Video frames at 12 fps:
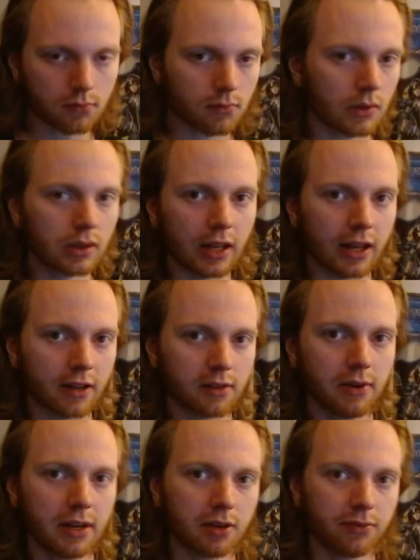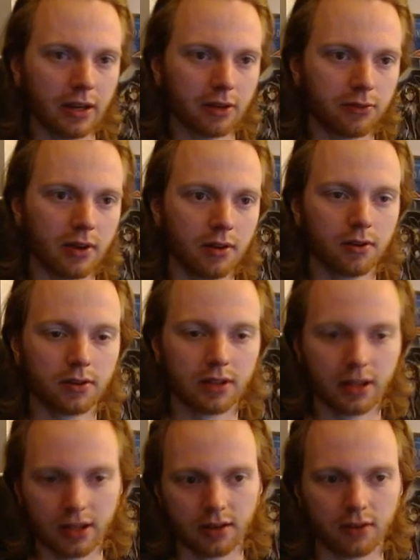then activating Effect Failure, then
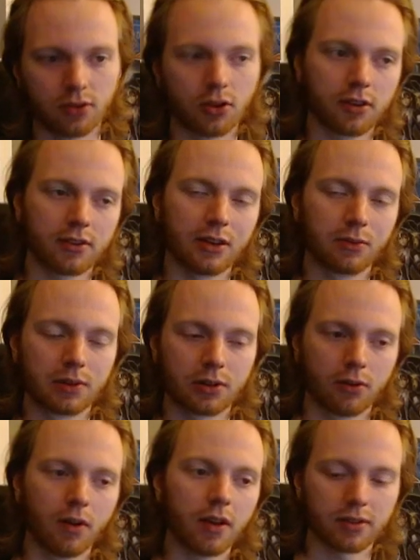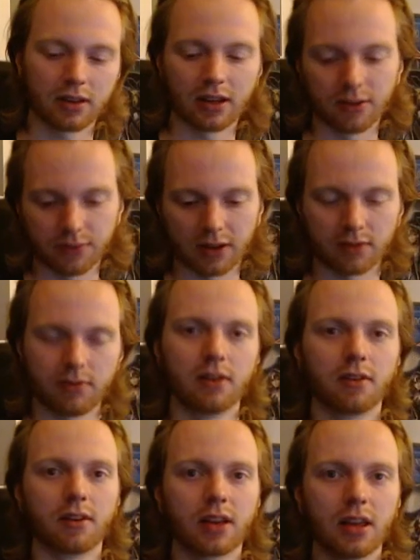they extend with the Karasa, then Effect
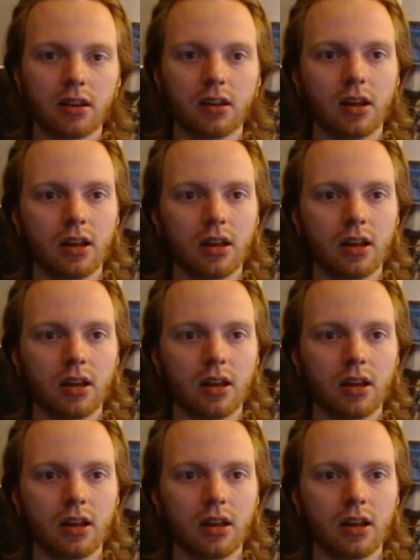Failure again,